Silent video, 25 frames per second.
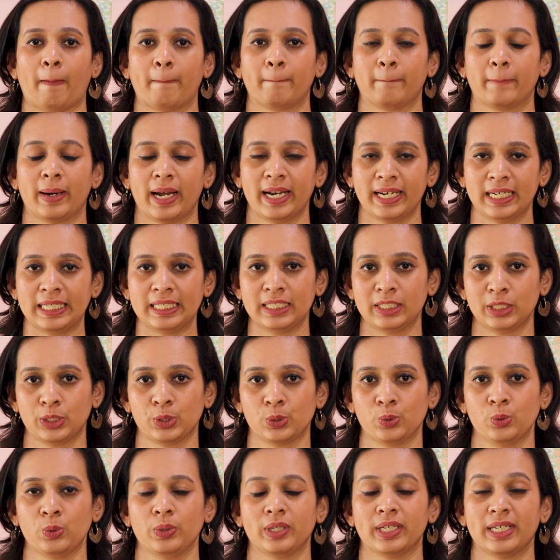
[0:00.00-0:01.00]
mind
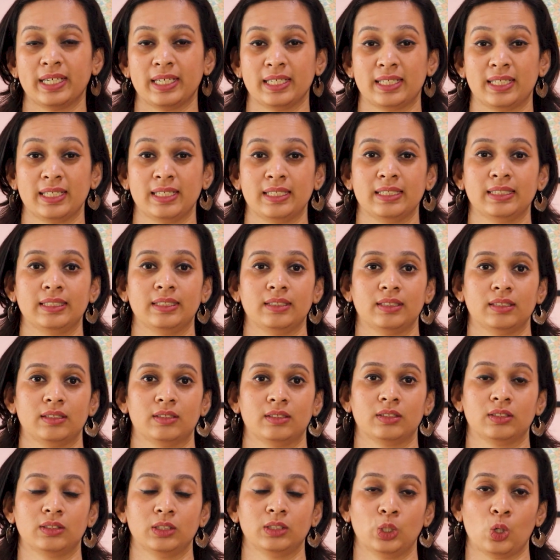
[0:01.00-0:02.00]
you, it is
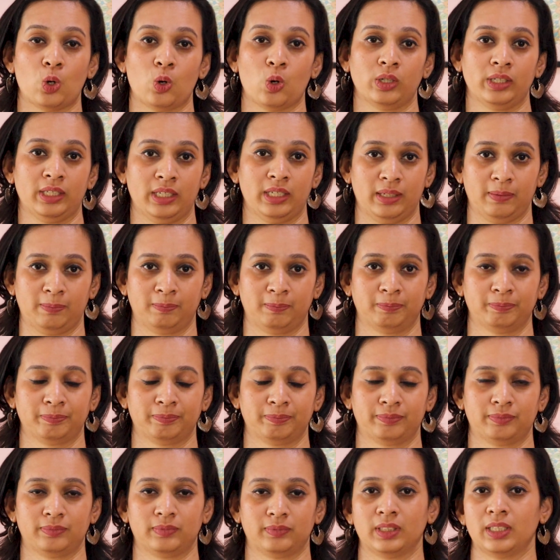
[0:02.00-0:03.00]
a long game.
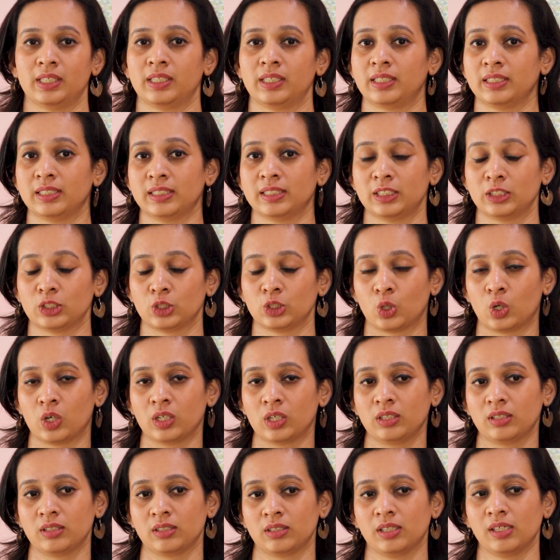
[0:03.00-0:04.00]
It is
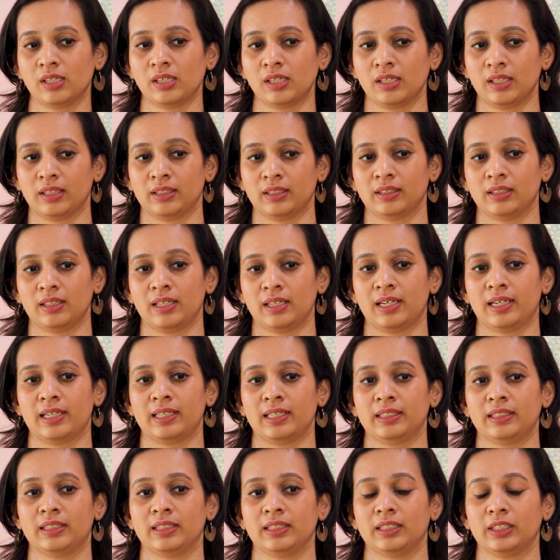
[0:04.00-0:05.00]
not
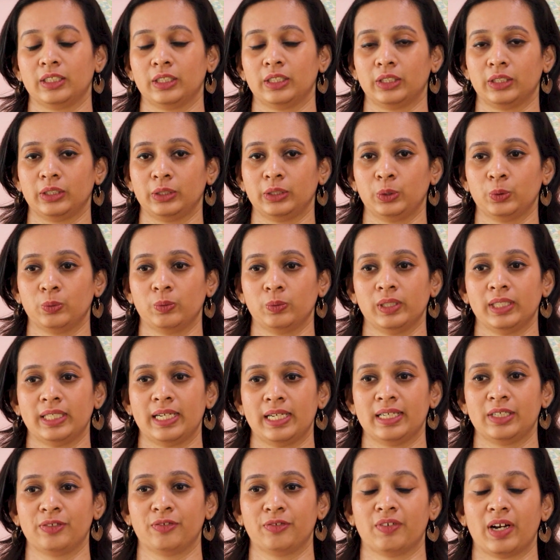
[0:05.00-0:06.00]
that you will
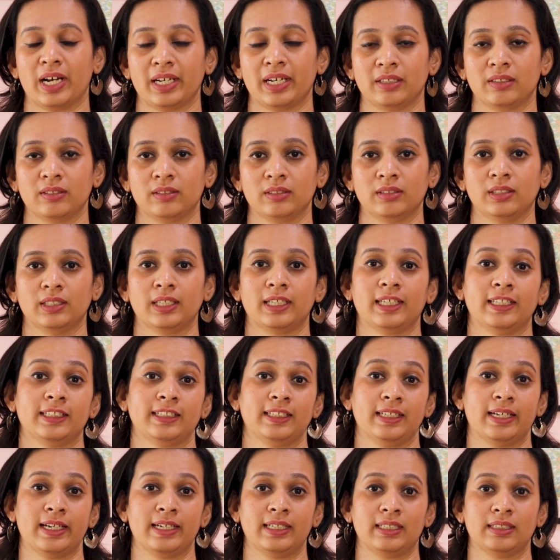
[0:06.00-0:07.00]
get viral
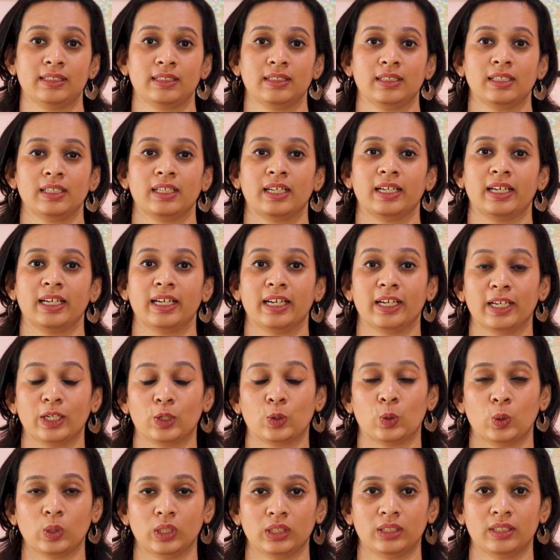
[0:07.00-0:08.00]
and get
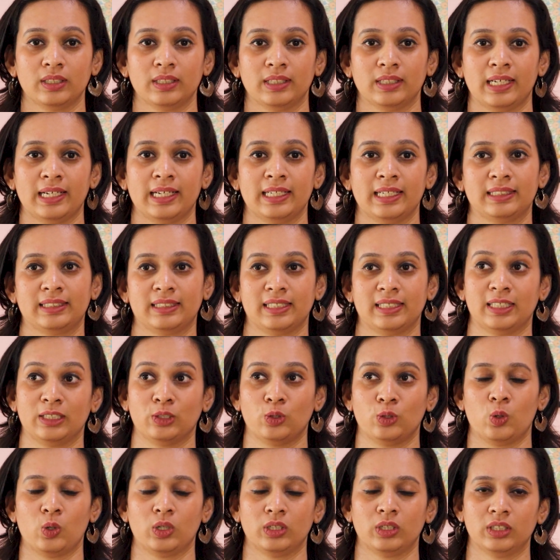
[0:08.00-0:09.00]
all the likes
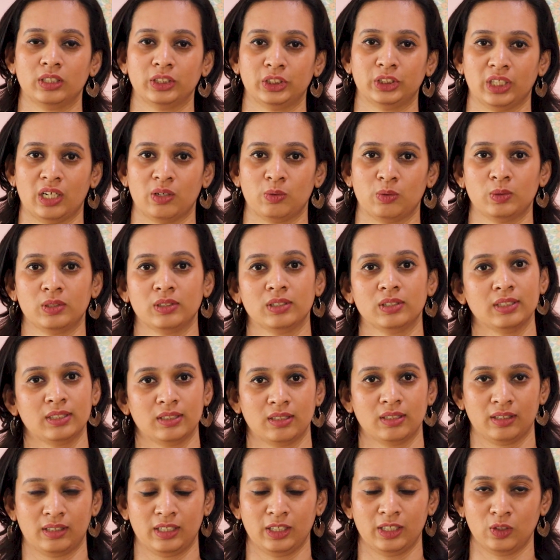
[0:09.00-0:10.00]
and all the showers,
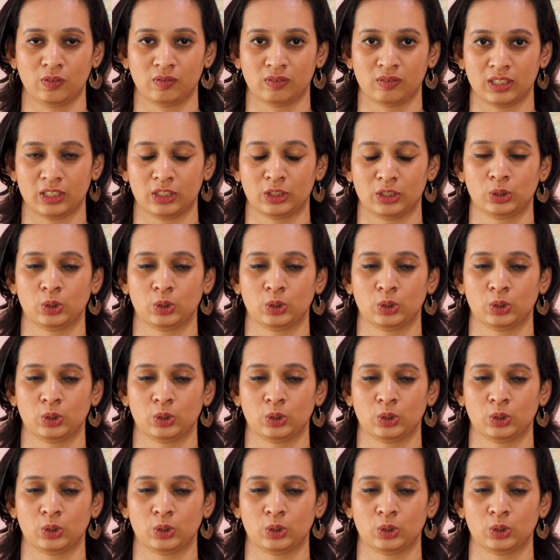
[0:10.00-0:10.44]
nothing of that